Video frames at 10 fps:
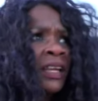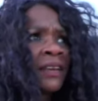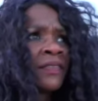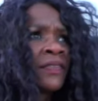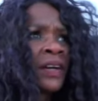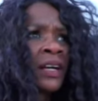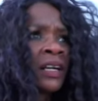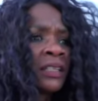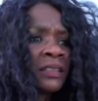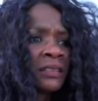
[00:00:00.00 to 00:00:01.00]
if uh,
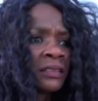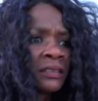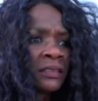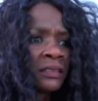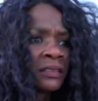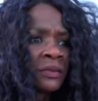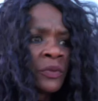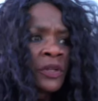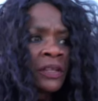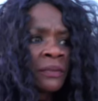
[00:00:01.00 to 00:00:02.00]

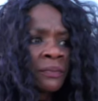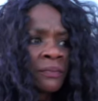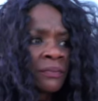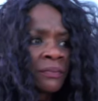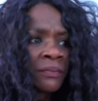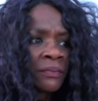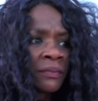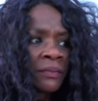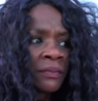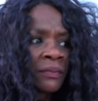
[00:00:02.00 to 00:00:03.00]
William
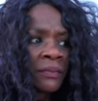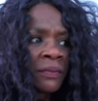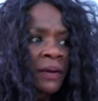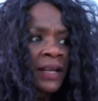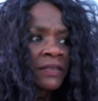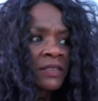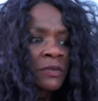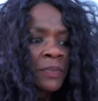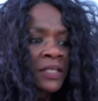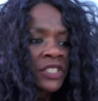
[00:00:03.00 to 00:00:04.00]

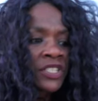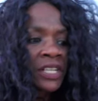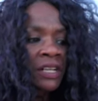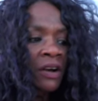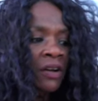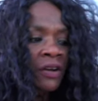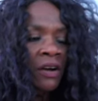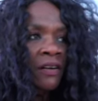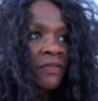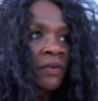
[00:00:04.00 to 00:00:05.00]
has been cheating on and
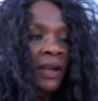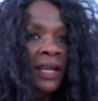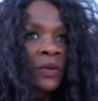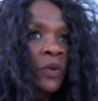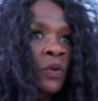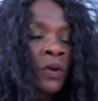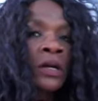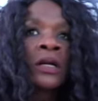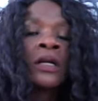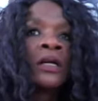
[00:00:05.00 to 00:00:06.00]
off and
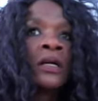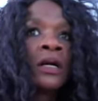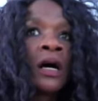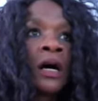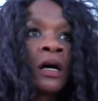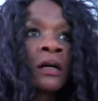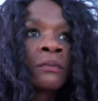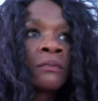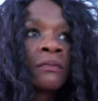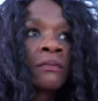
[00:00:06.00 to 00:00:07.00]
or
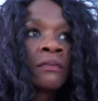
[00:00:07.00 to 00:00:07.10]
um,